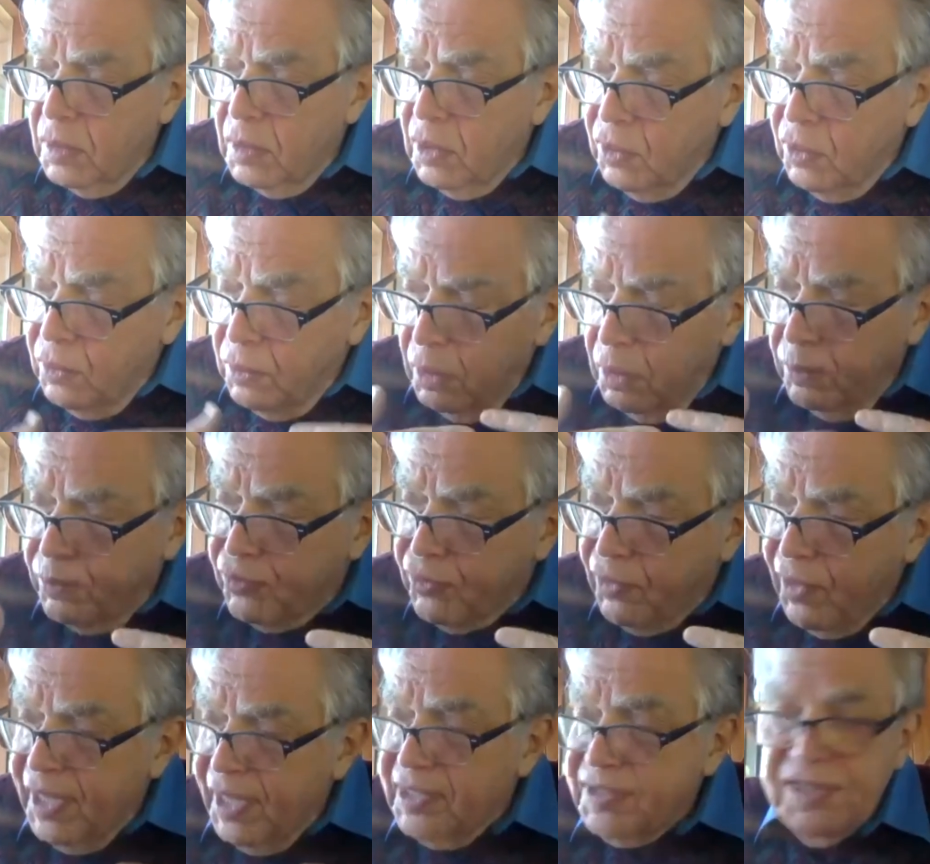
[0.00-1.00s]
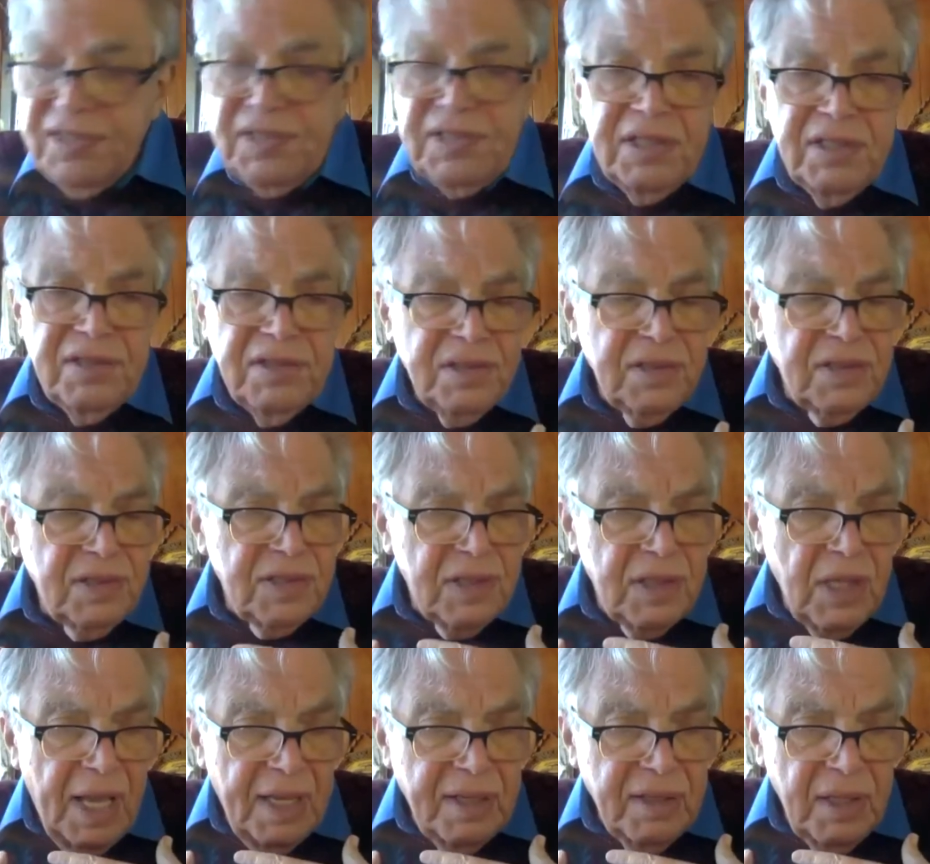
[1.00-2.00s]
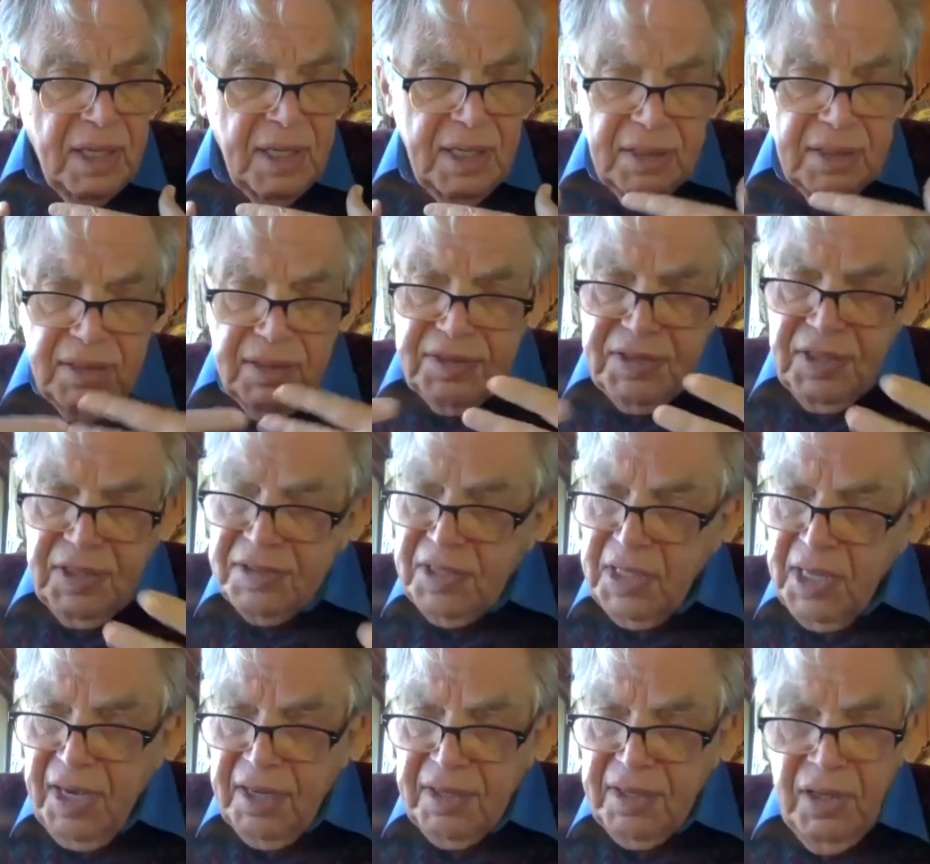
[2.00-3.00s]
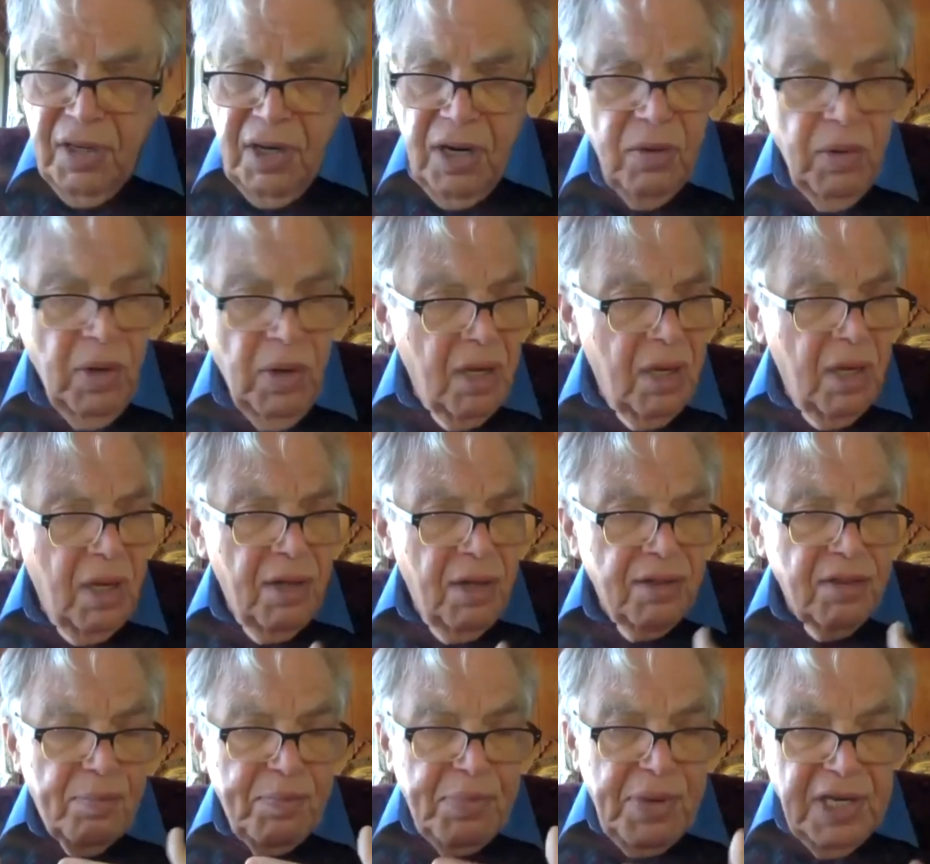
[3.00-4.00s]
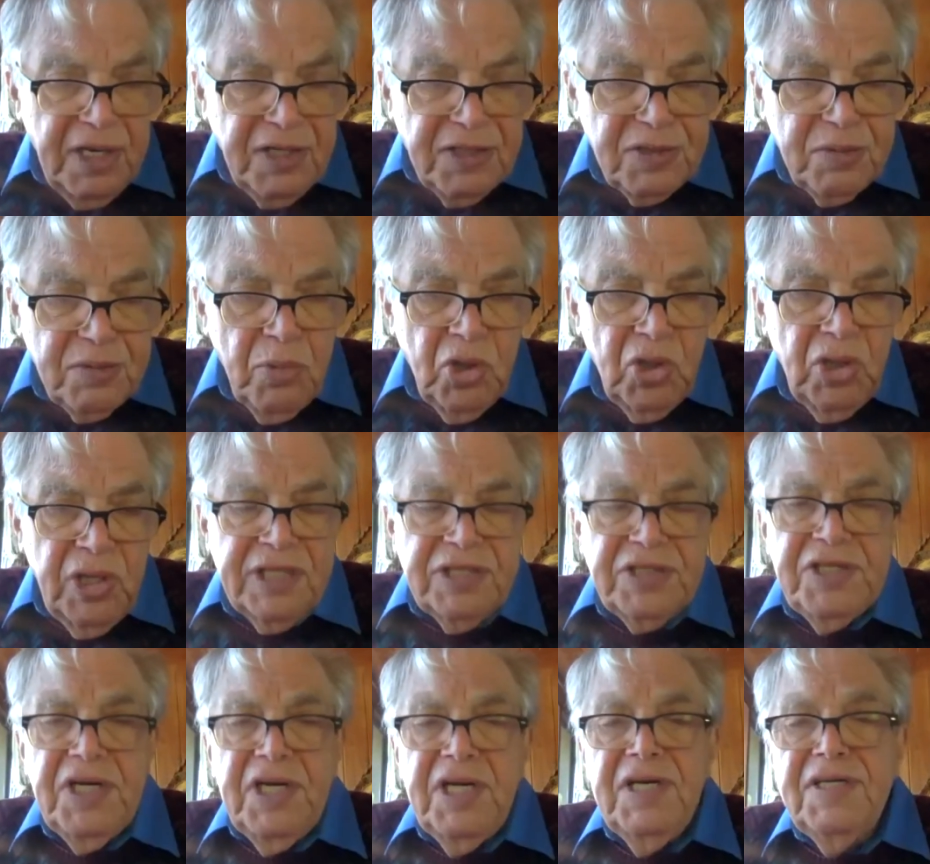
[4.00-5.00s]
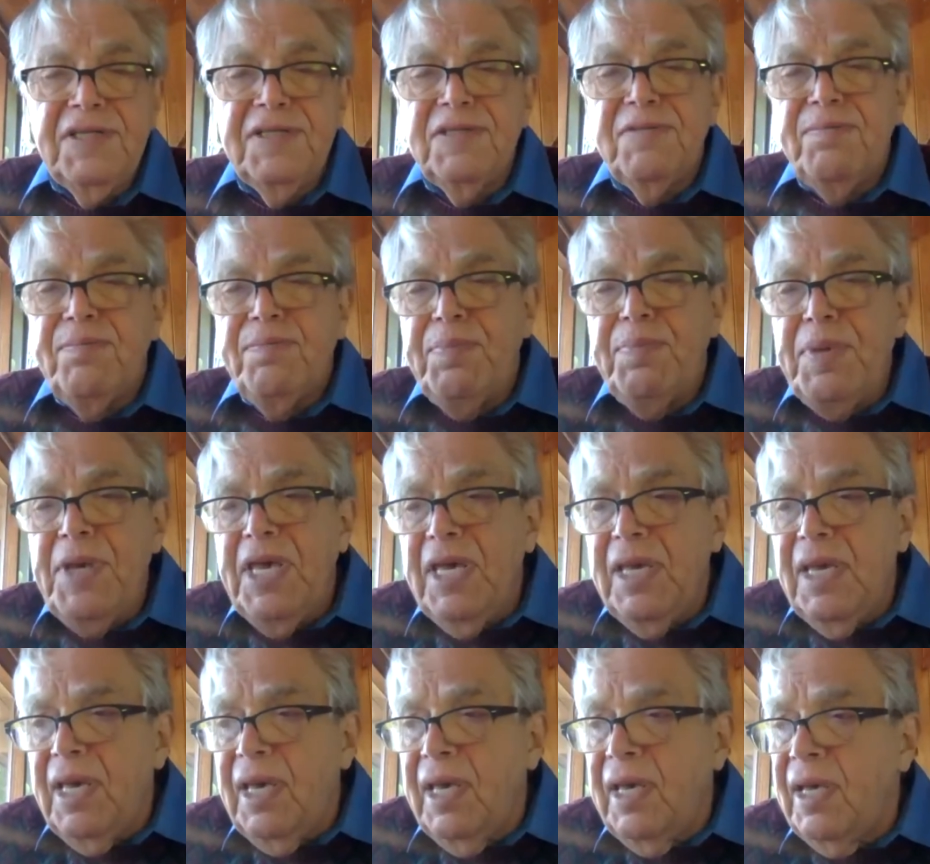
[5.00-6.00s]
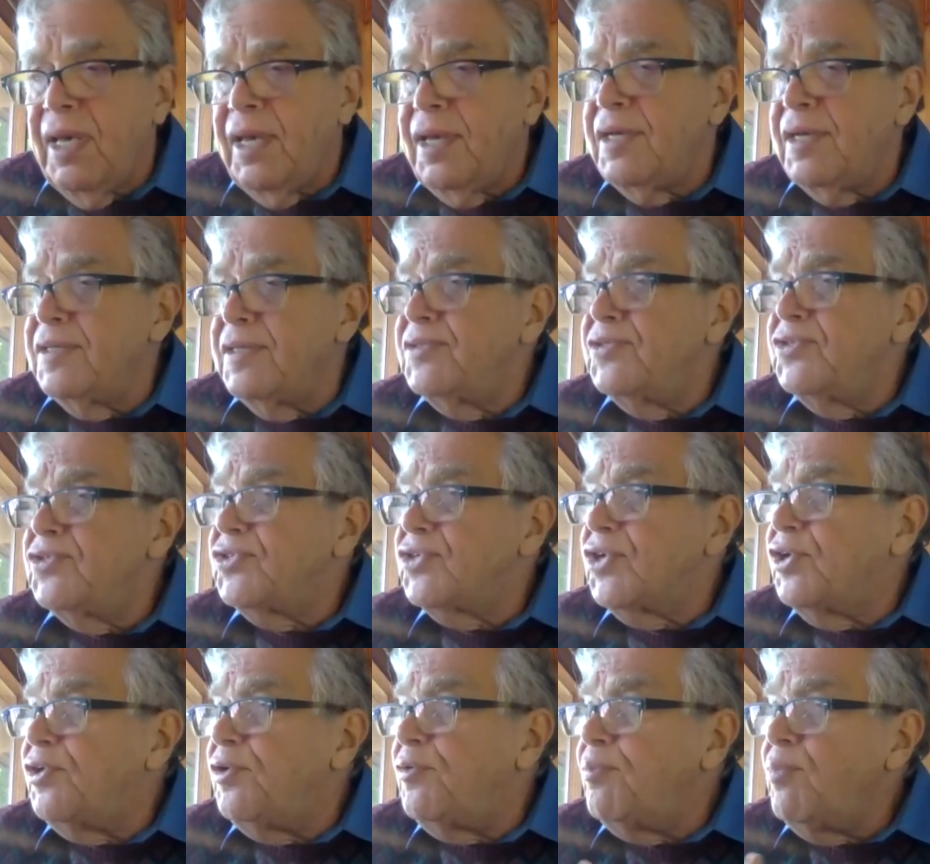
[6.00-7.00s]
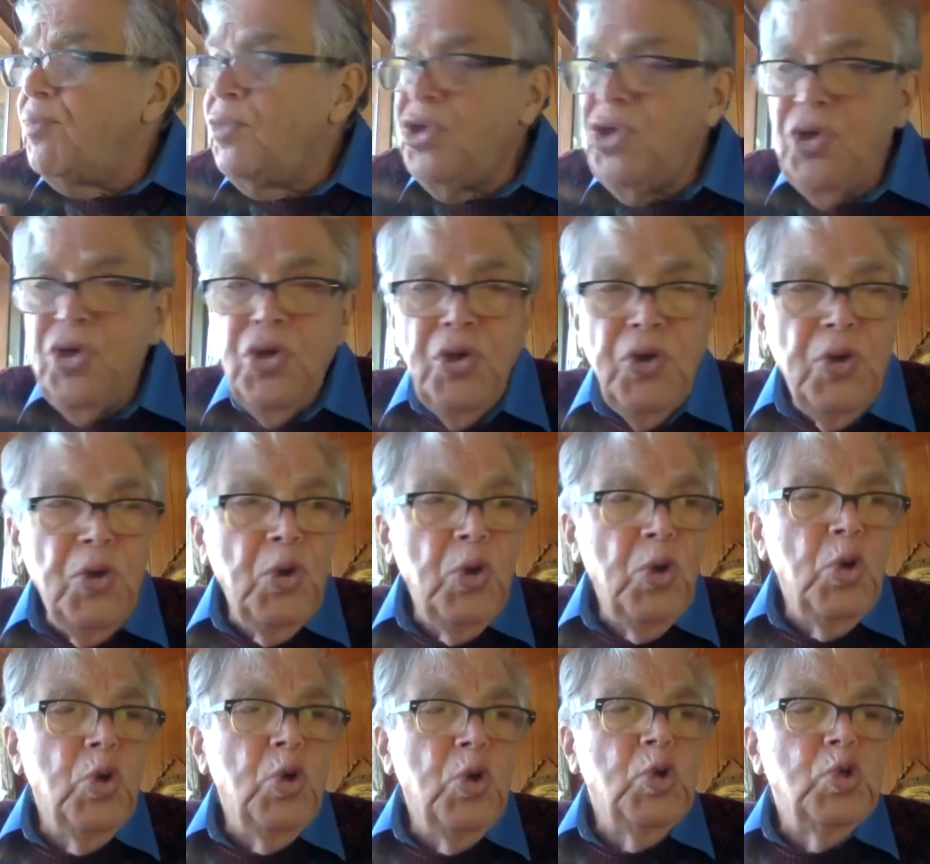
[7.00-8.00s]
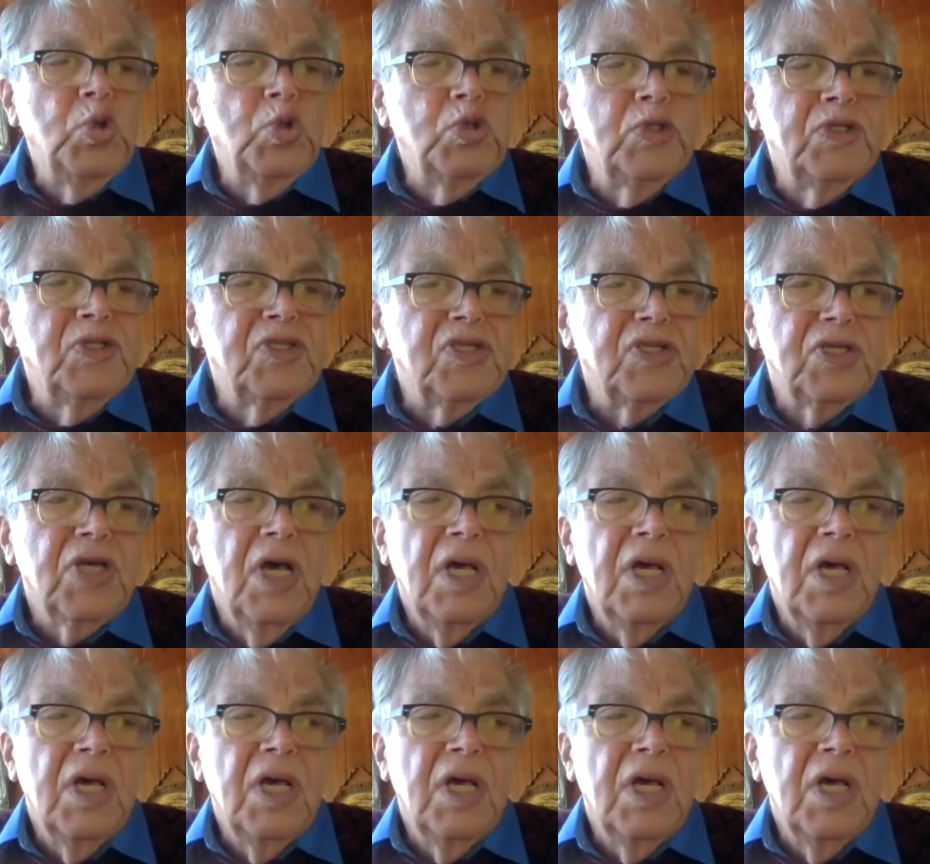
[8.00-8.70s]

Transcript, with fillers: the group processes, and, and sixty-eight, you know, the peace marches, be-ins, communes,